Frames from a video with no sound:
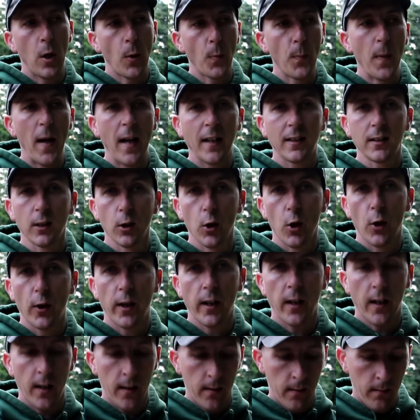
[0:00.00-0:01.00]
makes low
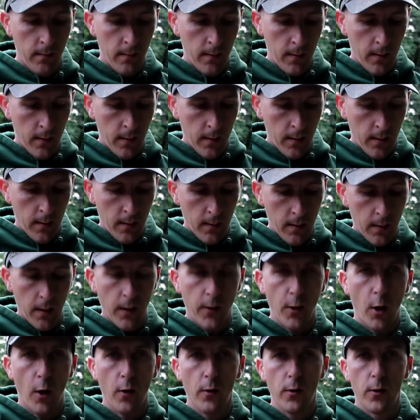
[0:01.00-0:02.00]
gear,
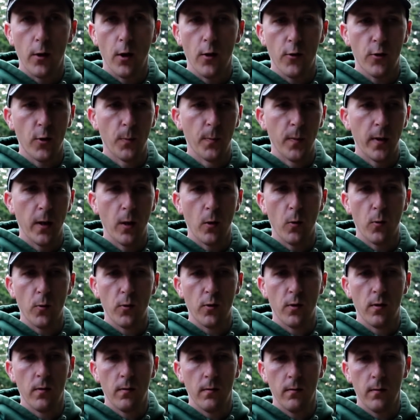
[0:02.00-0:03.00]
not somebody
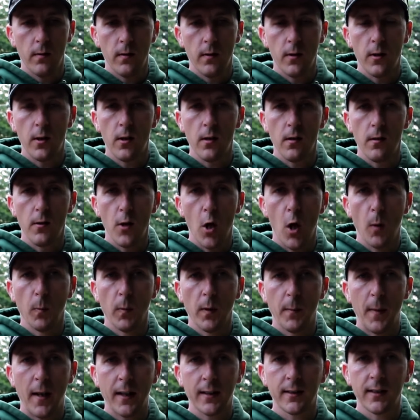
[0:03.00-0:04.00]
who's
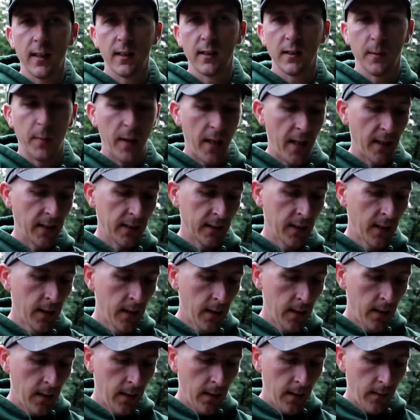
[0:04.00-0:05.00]
normally makes tins of beans.
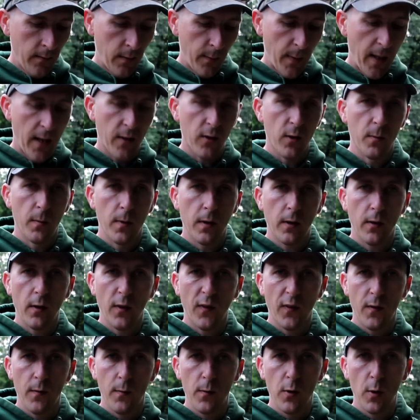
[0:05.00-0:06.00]
Go
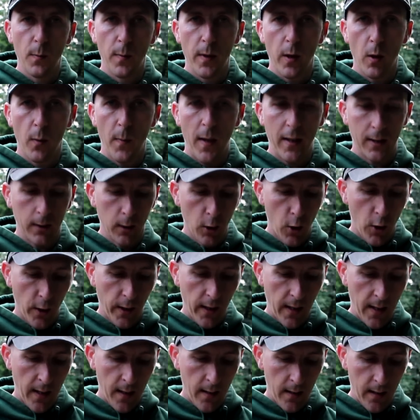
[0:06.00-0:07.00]
from somebody who makes low
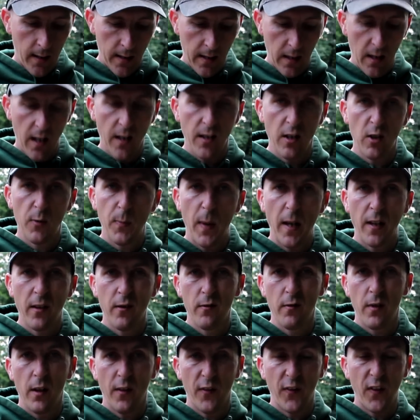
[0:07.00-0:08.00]
gear, and you
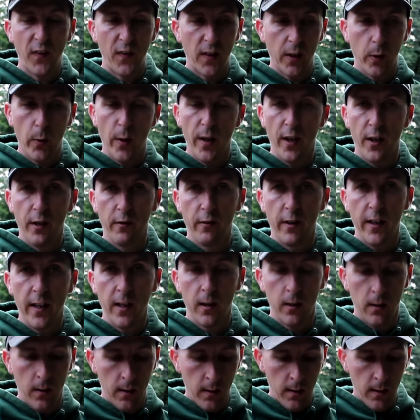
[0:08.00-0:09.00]
spend 50 quid on a reel